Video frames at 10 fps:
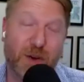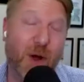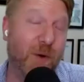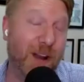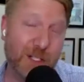their
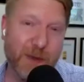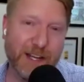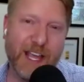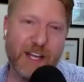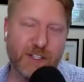own
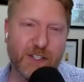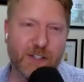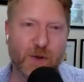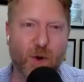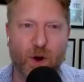
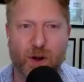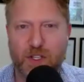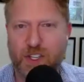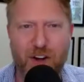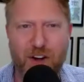expectations or
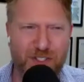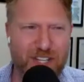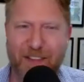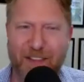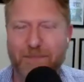just
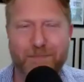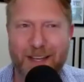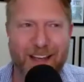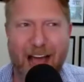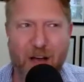understand understand the
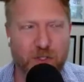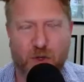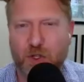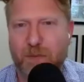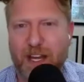how
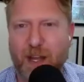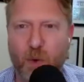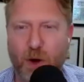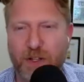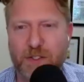social media
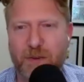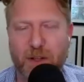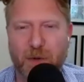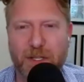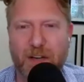works a
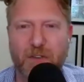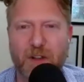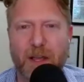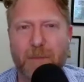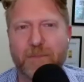little bit
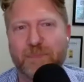differently